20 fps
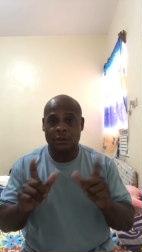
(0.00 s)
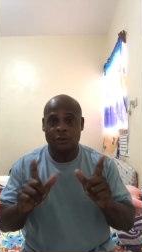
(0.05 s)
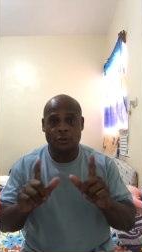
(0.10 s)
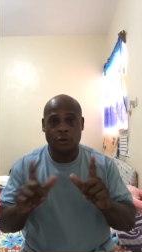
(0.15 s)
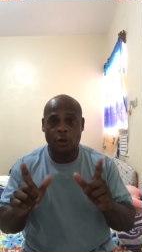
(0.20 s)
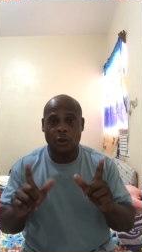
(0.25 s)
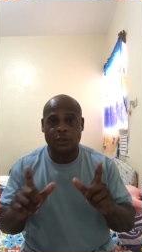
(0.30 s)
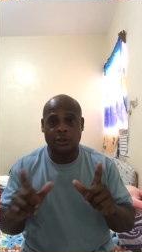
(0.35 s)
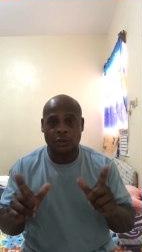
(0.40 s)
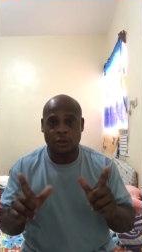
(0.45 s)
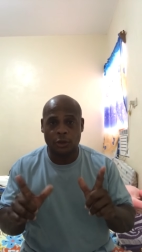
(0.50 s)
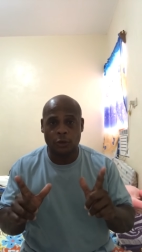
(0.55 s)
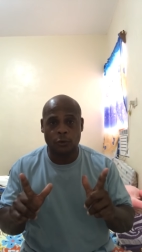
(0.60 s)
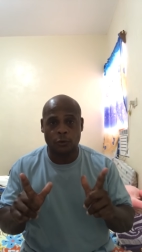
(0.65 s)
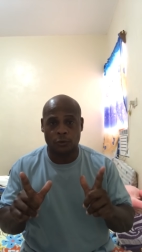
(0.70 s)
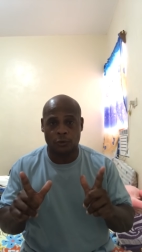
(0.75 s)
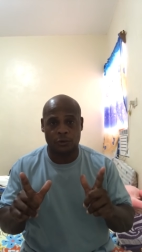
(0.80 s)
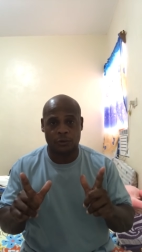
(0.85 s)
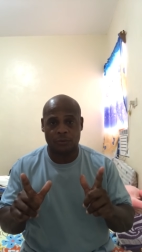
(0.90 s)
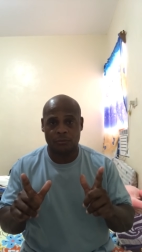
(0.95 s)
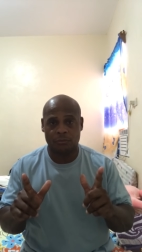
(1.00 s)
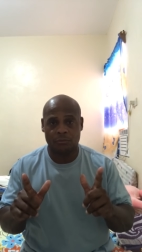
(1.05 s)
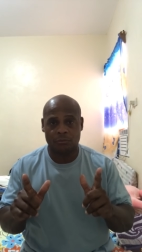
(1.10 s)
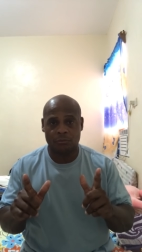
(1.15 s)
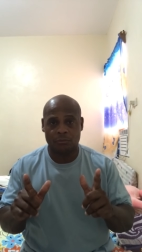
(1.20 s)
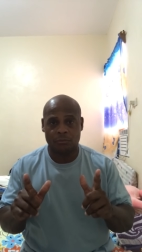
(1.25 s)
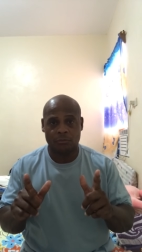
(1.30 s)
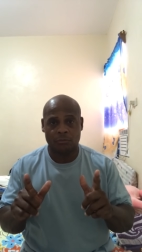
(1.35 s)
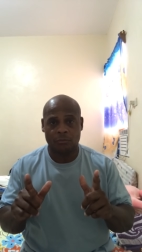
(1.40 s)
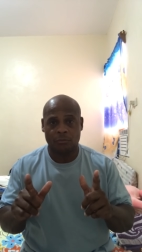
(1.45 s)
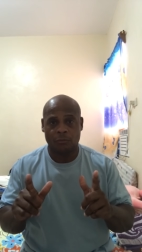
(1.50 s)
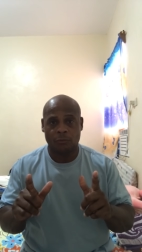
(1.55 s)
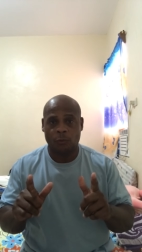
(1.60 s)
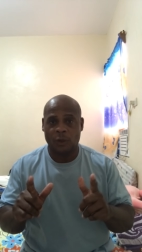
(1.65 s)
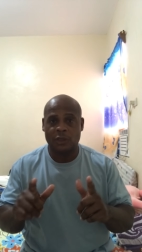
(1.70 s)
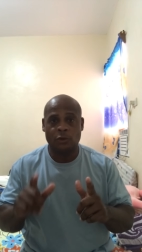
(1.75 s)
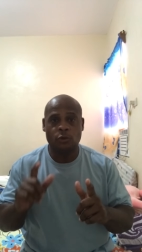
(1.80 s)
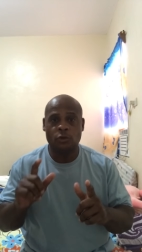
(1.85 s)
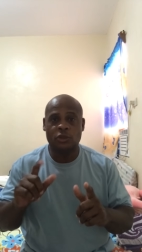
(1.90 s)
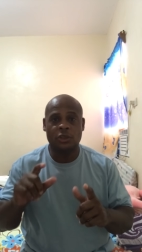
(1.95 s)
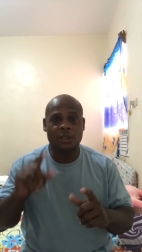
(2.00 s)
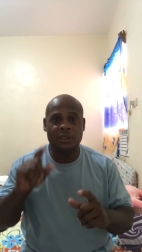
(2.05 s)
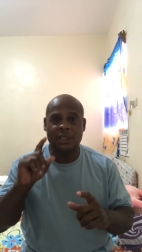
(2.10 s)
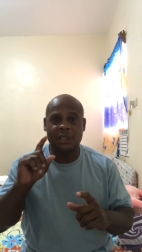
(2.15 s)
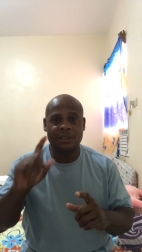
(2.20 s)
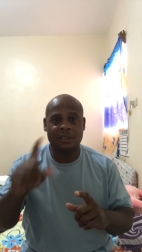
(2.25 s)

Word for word: There's no excuse why you shouldn't